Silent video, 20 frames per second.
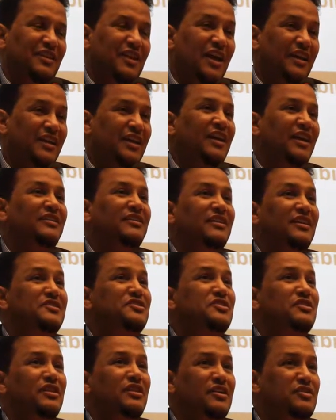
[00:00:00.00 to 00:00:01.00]
Again,
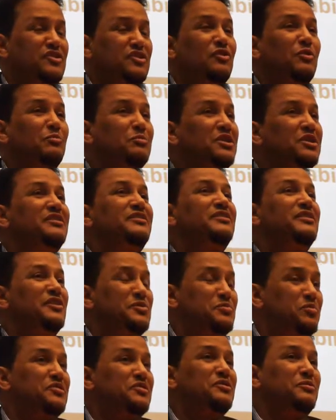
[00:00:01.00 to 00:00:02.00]
it's community
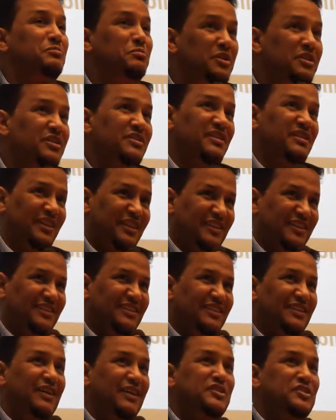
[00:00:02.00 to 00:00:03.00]
responsibility.
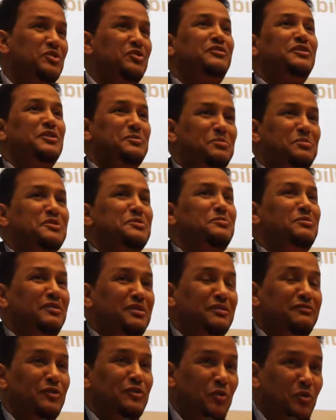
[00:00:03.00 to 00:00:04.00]
It's not
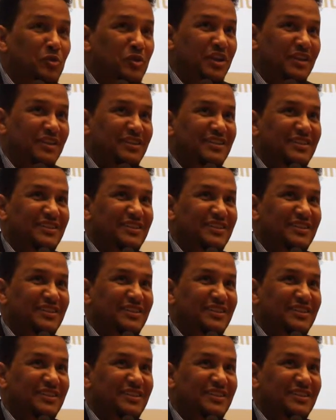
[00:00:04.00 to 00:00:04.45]
responsibility of the ruler.